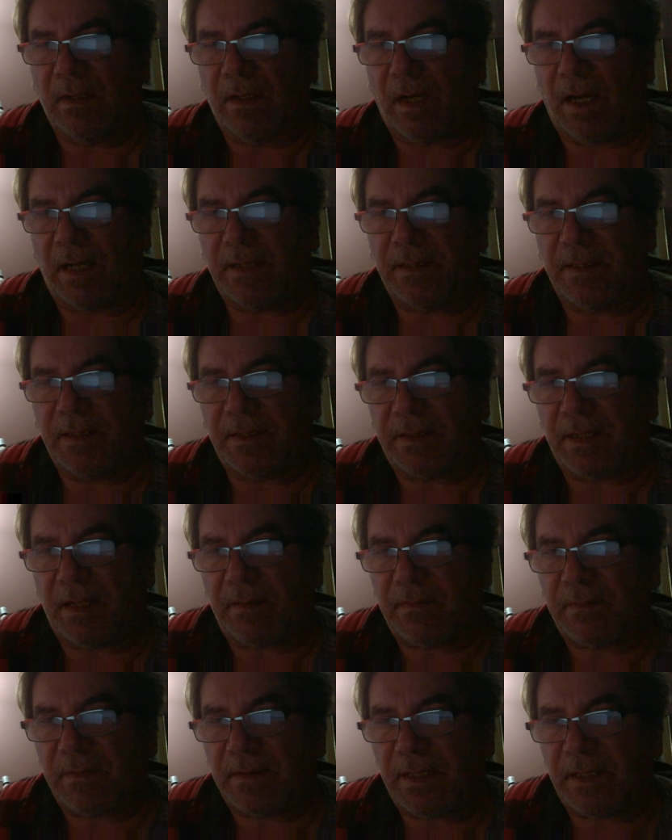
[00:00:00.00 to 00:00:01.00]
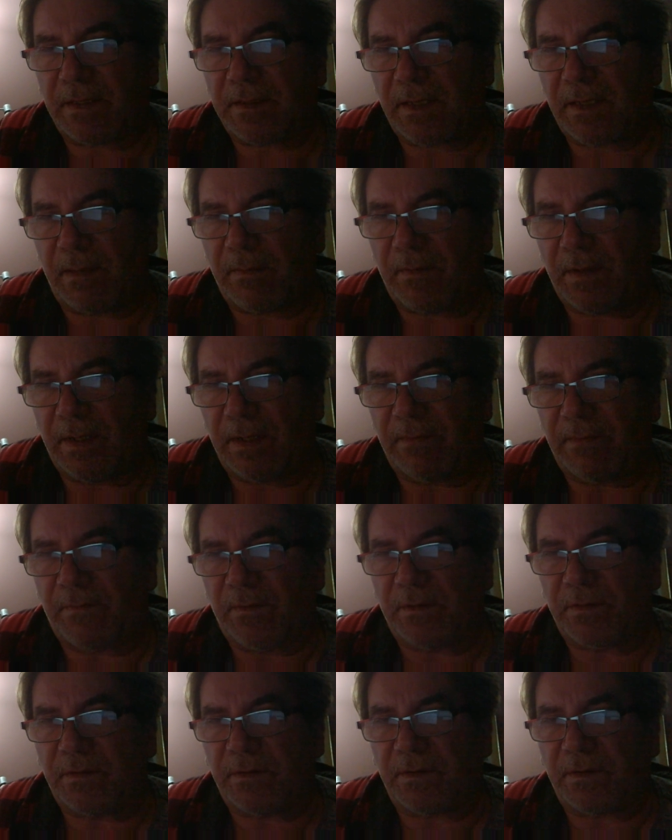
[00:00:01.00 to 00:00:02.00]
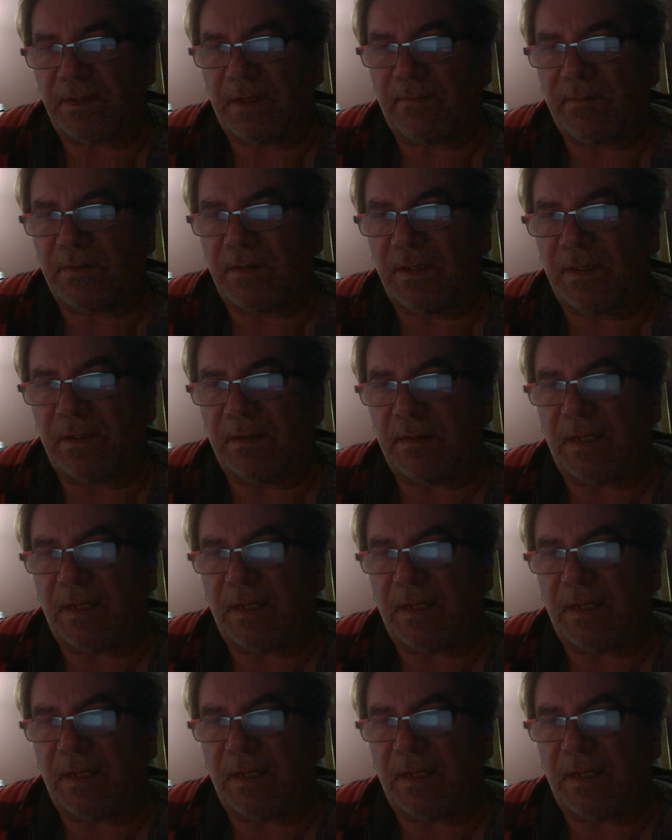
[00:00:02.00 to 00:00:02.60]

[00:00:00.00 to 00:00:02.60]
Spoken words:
I did a test upgrade of version 17